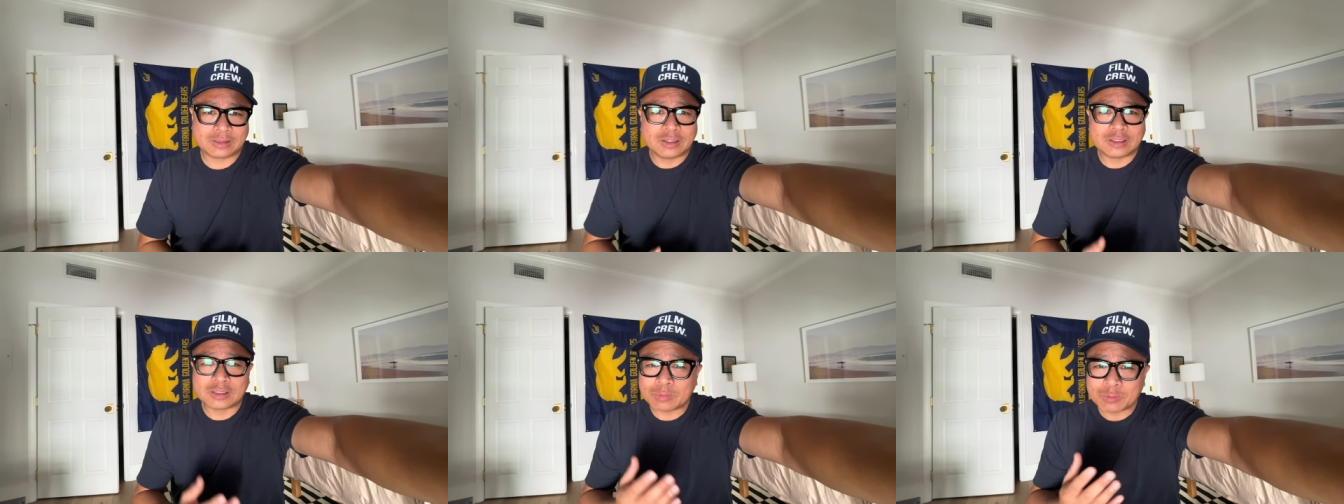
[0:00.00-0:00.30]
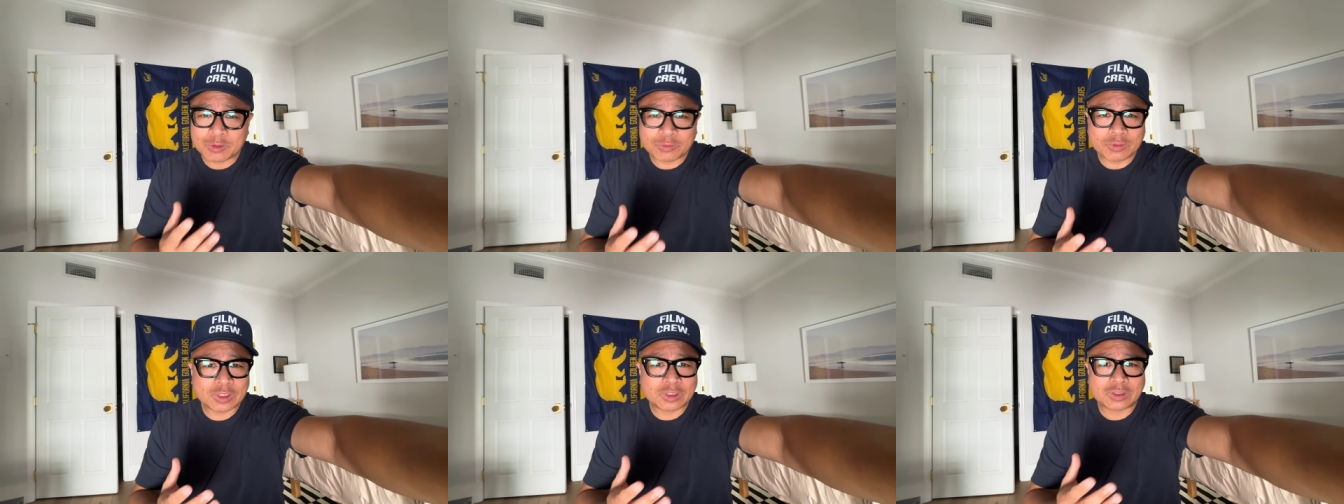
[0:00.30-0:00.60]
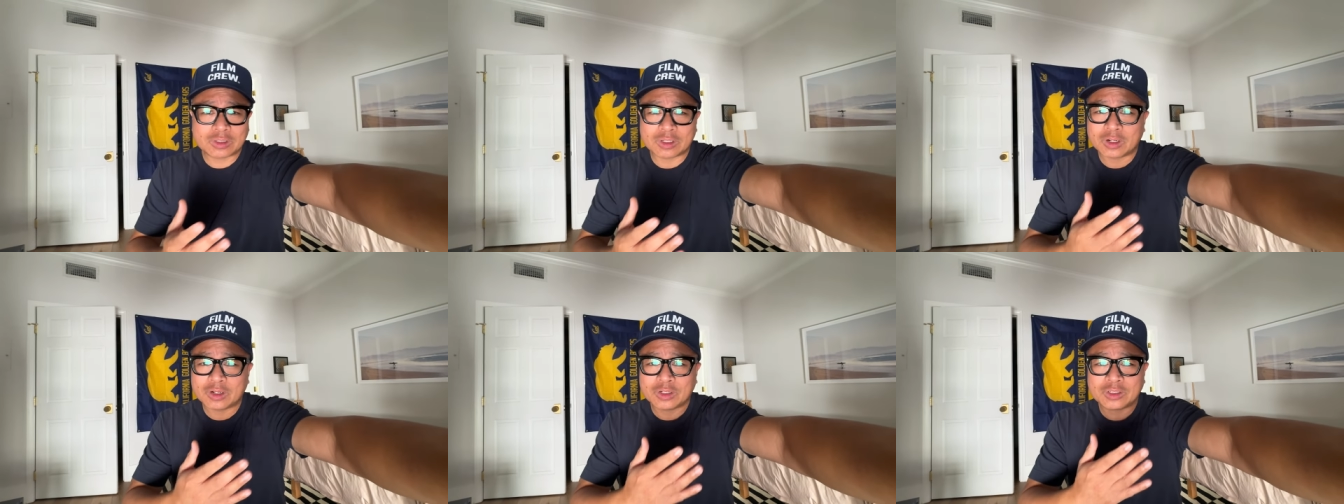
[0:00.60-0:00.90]
Some of
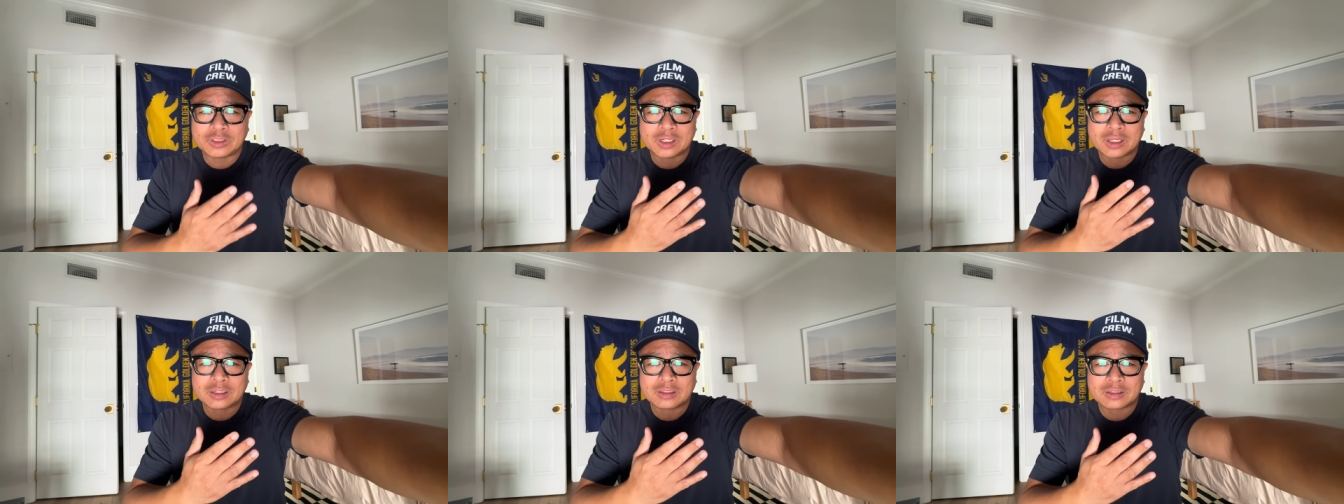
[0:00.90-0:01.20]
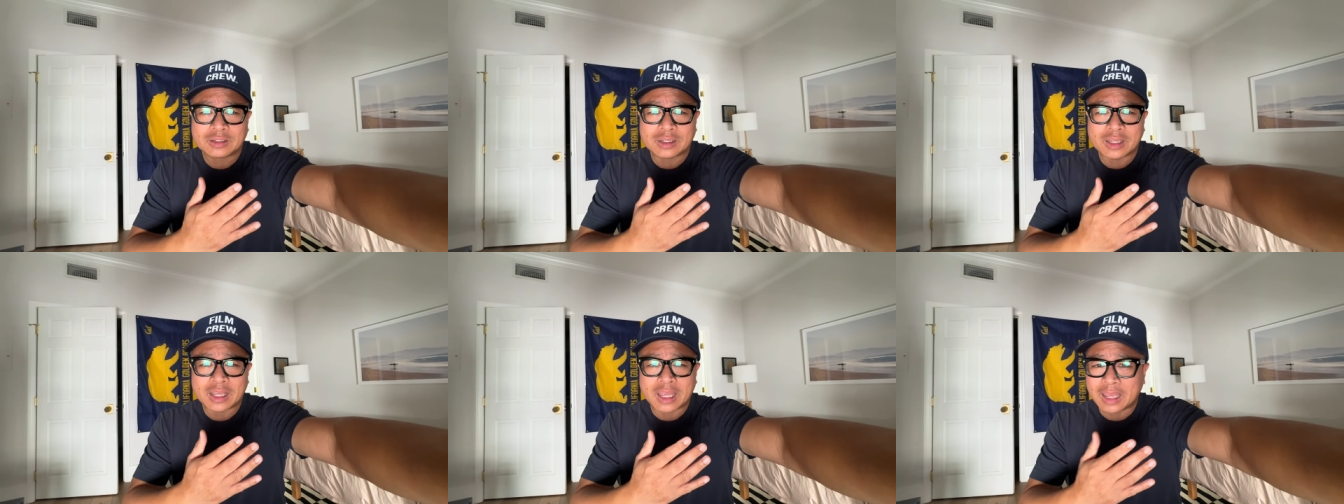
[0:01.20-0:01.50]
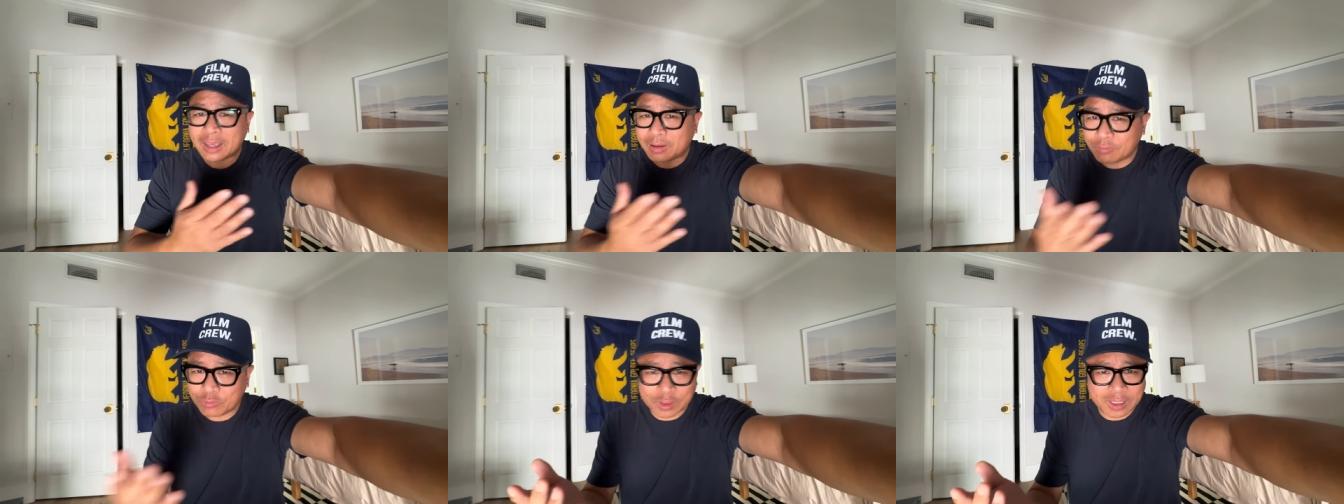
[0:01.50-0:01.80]
us are just
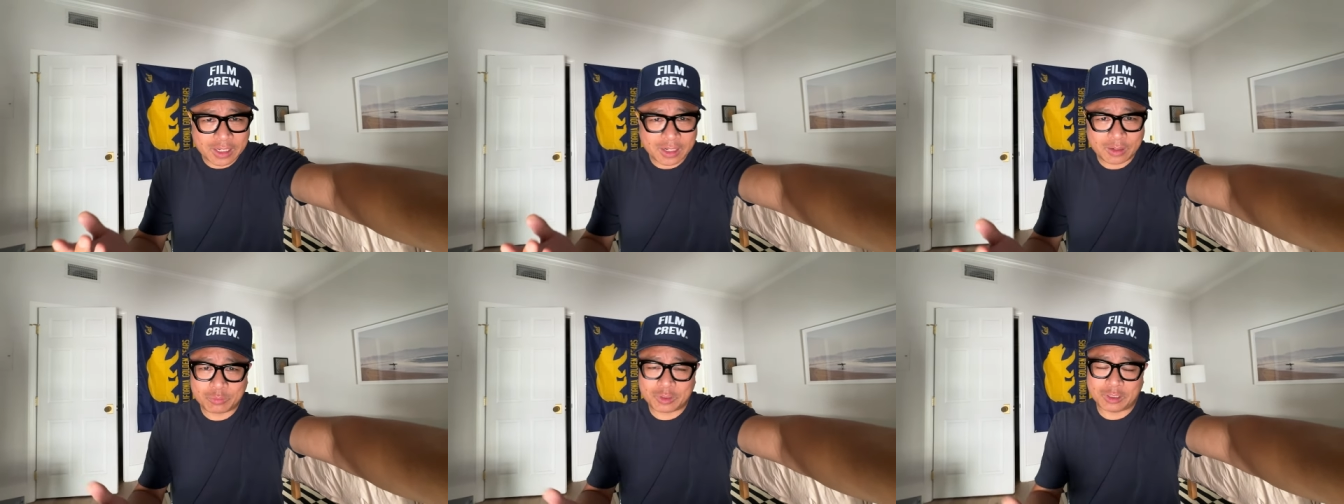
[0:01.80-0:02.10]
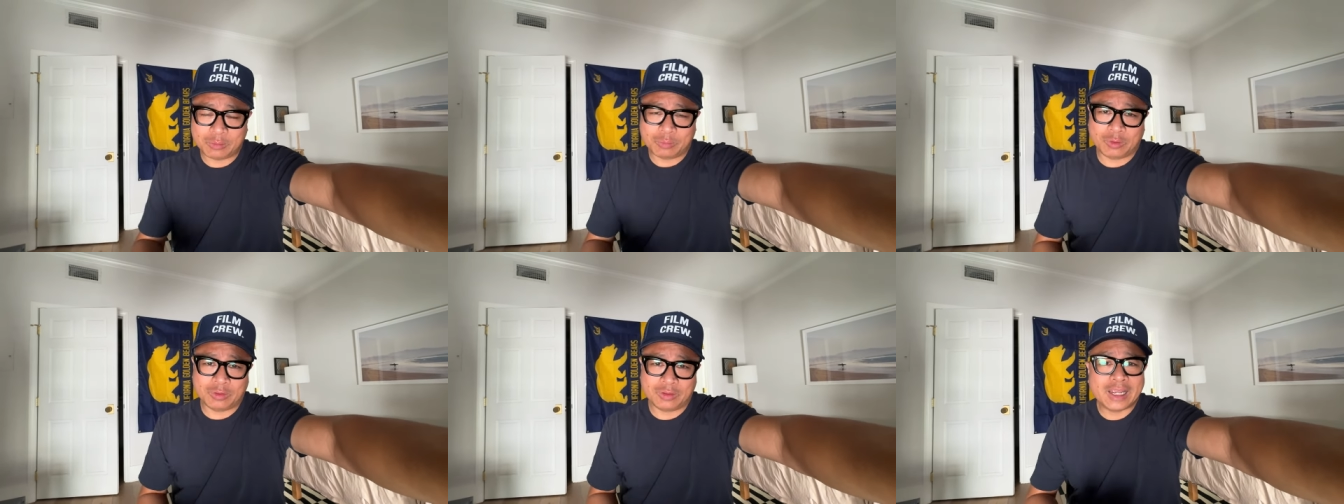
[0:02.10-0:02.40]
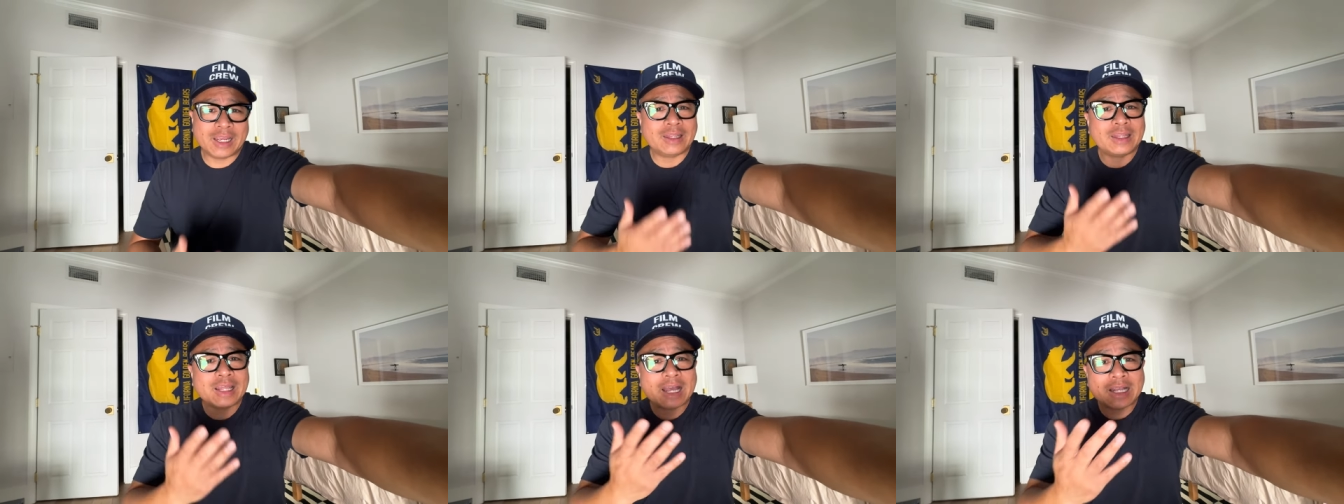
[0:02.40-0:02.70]
everyday people.
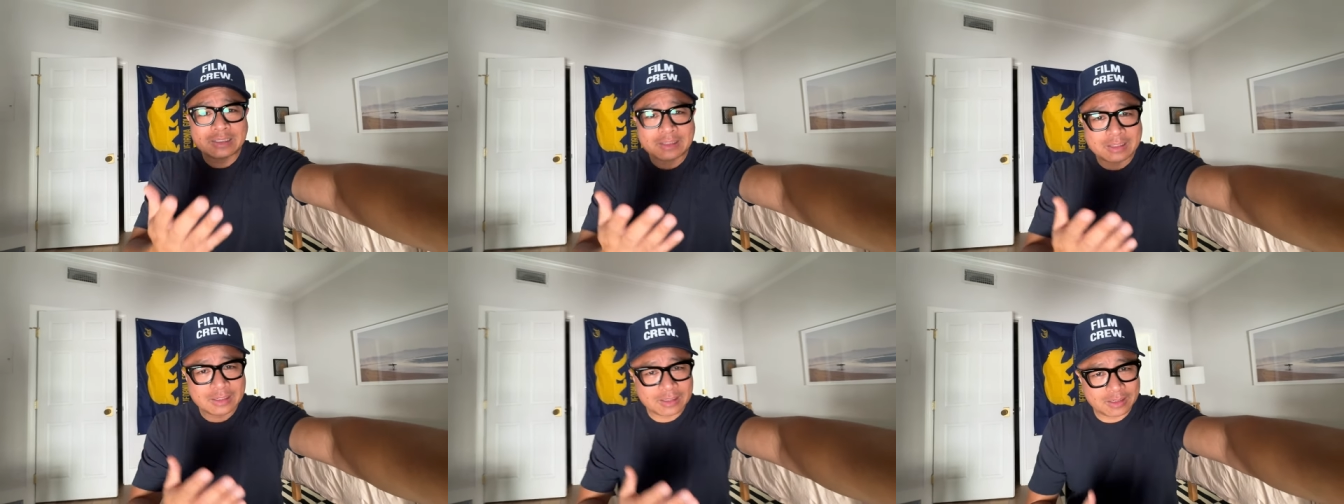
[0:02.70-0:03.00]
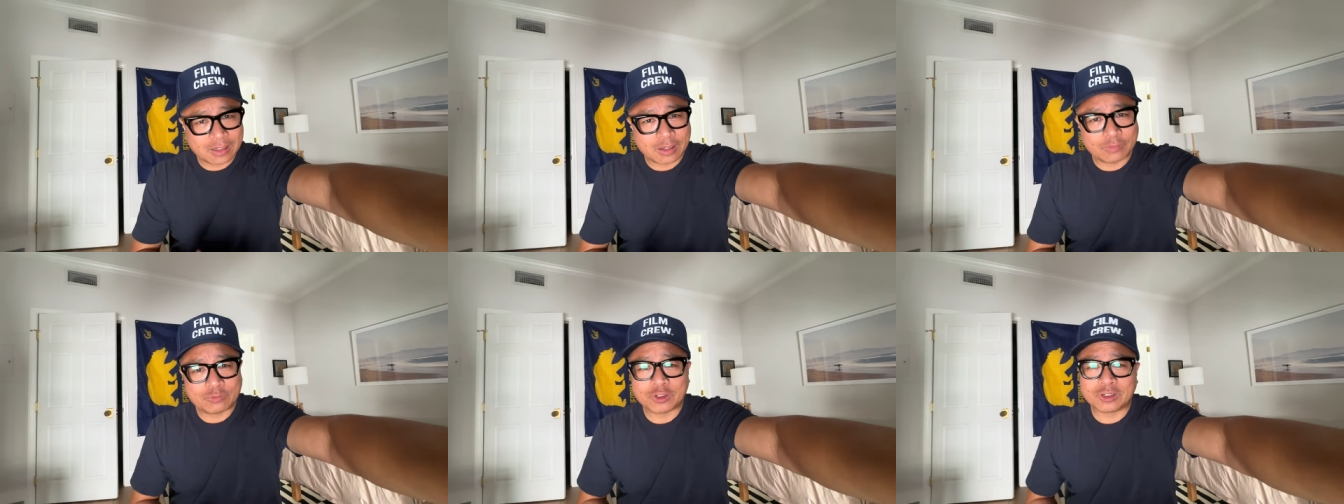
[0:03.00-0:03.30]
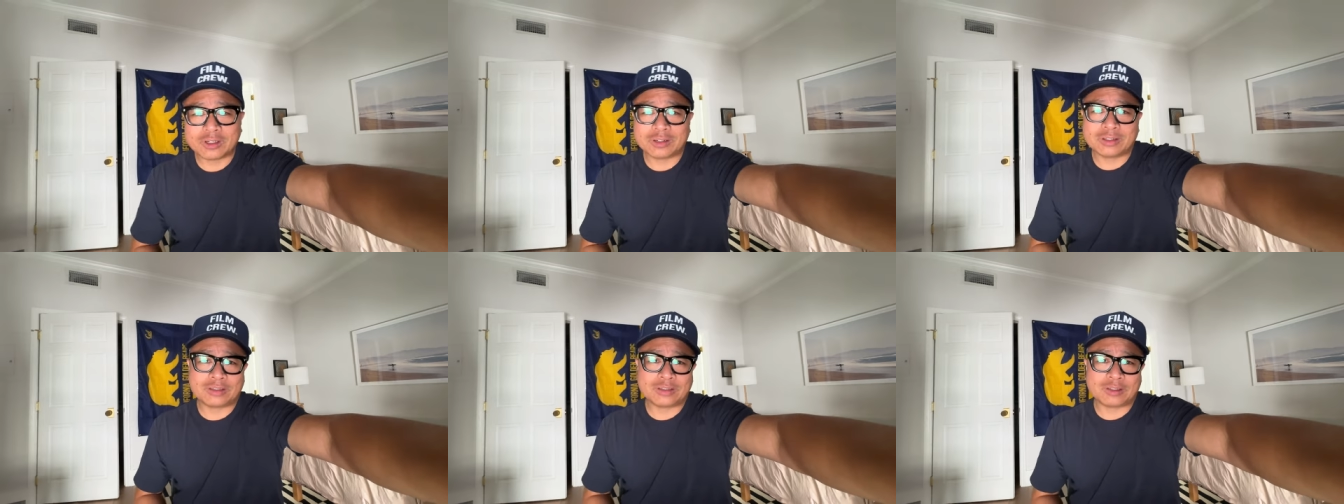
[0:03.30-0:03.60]
And that's the stuff you're
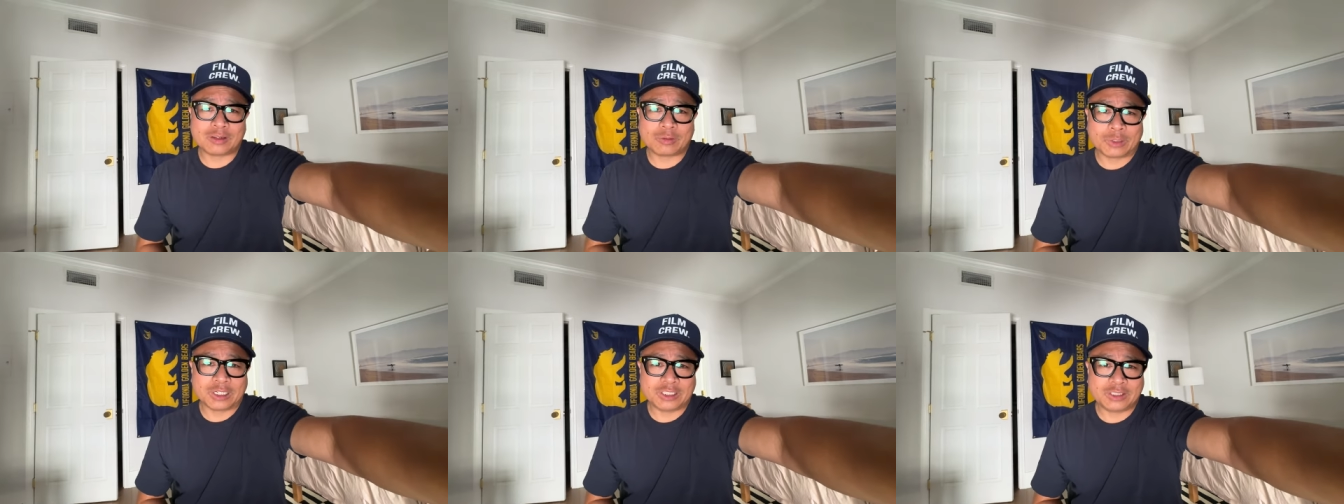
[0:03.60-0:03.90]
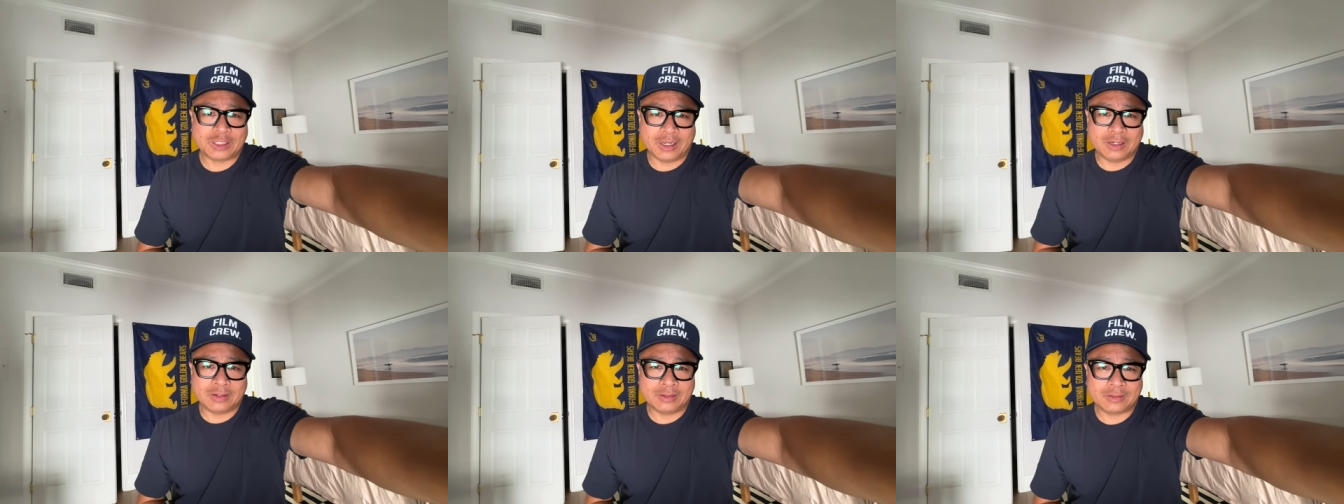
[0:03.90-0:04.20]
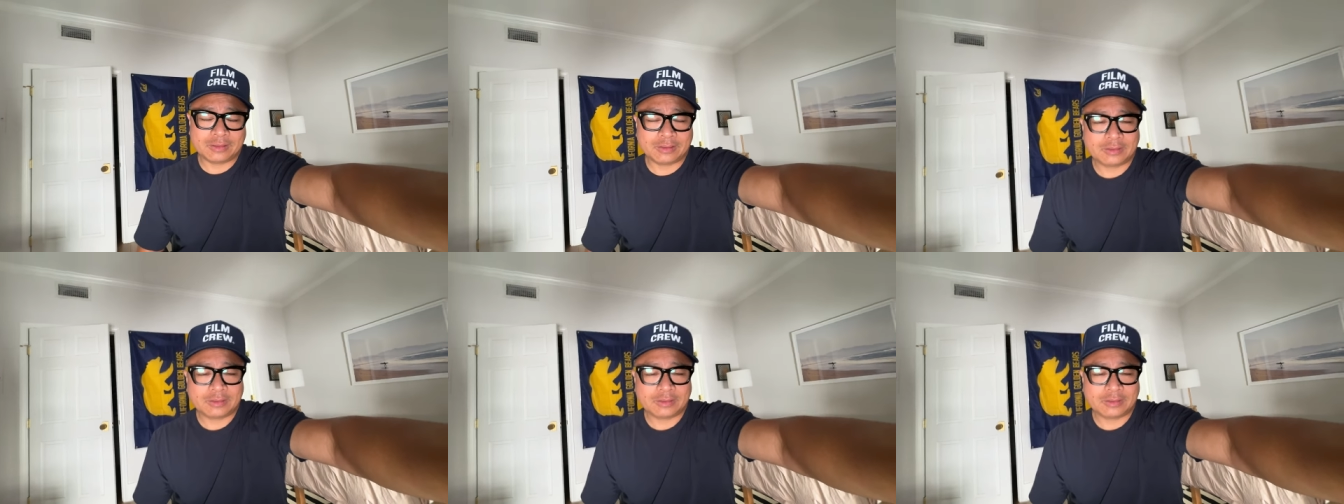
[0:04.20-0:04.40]
gonna see on my channel.